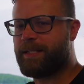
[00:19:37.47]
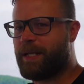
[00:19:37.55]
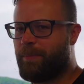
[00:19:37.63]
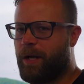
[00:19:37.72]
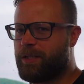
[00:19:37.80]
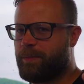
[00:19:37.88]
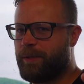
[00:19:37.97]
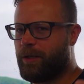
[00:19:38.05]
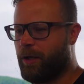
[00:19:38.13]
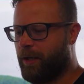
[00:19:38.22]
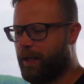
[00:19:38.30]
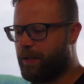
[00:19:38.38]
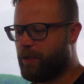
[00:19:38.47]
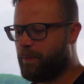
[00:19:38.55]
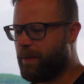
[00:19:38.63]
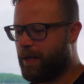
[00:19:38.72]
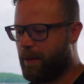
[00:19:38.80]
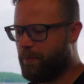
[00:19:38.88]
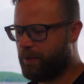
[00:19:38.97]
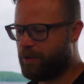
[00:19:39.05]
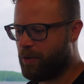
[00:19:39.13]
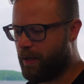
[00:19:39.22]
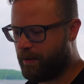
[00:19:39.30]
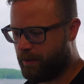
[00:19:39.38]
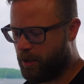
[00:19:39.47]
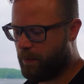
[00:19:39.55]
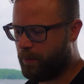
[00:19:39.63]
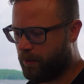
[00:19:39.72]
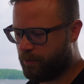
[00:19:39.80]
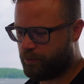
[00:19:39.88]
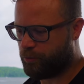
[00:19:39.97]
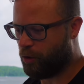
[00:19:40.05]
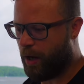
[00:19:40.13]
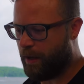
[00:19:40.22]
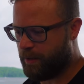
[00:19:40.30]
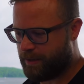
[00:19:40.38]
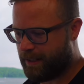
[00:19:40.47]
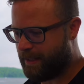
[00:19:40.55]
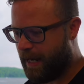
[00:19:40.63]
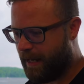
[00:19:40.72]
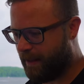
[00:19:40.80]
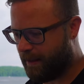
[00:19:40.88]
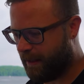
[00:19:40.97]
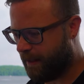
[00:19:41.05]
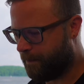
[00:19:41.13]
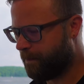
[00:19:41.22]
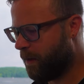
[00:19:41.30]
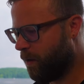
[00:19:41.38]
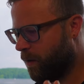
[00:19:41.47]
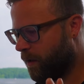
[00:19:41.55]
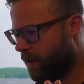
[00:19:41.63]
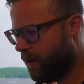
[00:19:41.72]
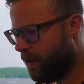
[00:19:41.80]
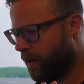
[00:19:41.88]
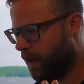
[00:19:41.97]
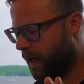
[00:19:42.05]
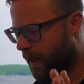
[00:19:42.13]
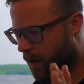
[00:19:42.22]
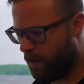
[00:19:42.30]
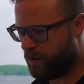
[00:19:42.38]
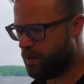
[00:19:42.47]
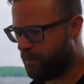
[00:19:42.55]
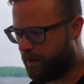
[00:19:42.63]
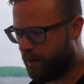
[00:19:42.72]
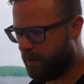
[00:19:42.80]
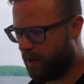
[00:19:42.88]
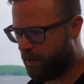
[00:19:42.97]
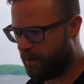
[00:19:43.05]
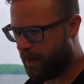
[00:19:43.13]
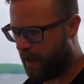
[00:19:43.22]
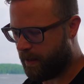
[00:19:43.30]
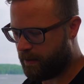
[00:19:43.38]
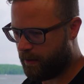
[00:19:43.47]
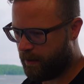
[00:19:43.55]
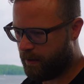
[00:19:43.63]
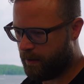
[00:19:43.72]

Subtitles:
as I possibly could. It took me a couple trials to dial it in. I also found out that,